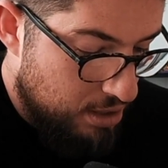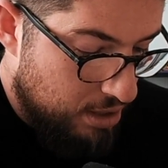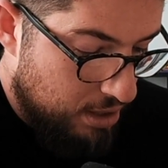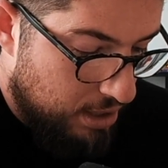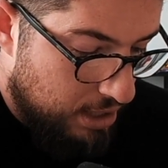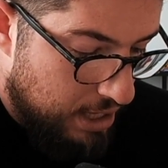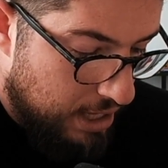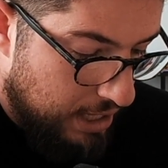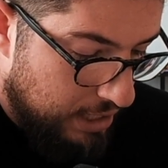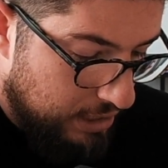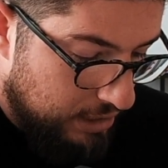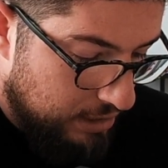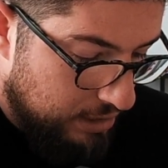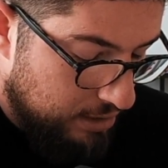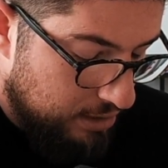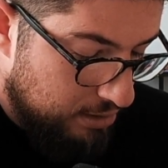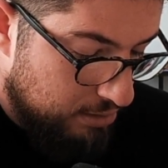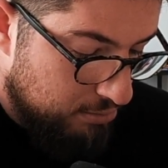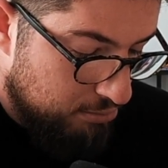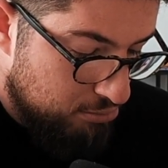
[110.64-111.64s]
And
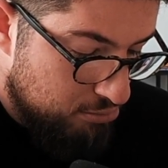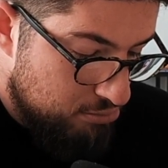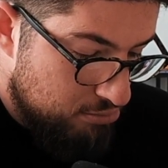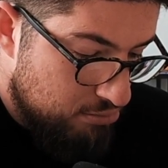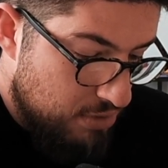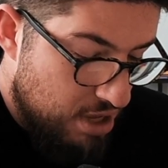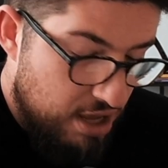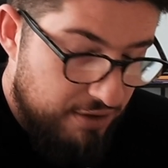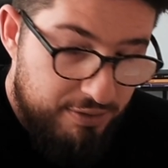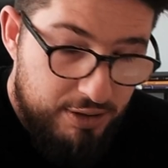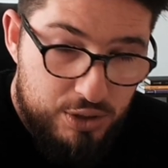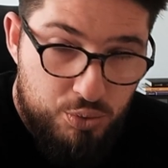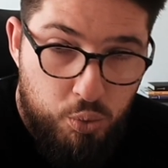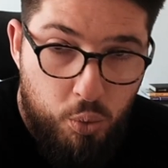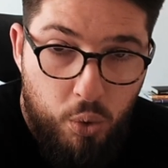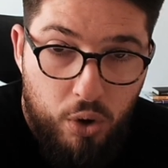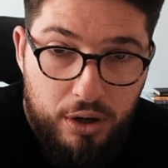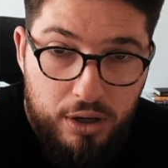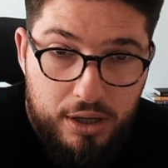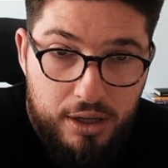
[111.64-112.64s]
if it's
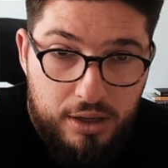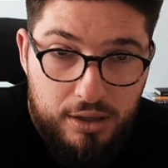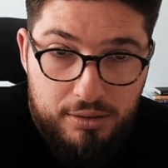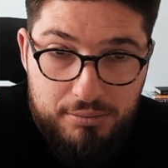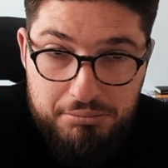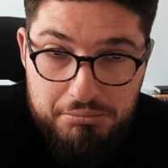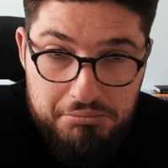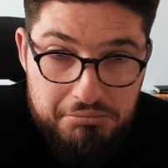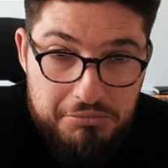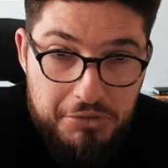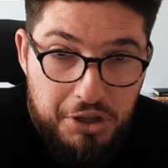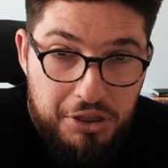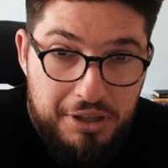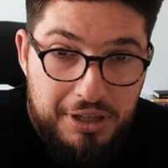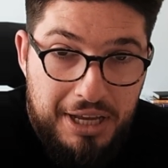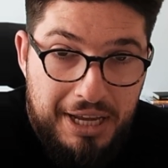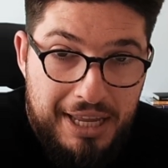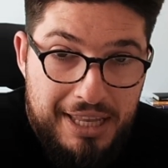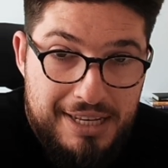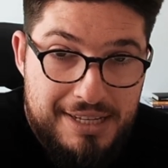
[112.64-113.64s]
working, nothing
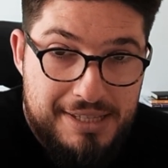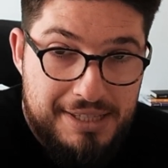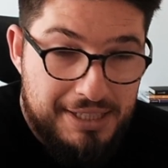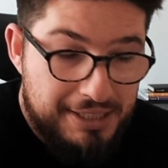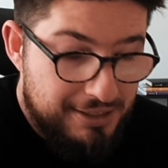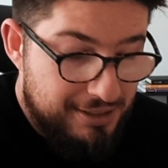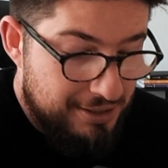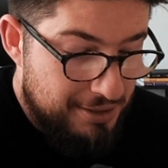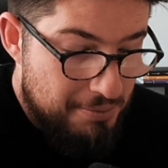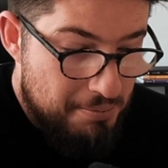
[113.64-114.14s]
against it,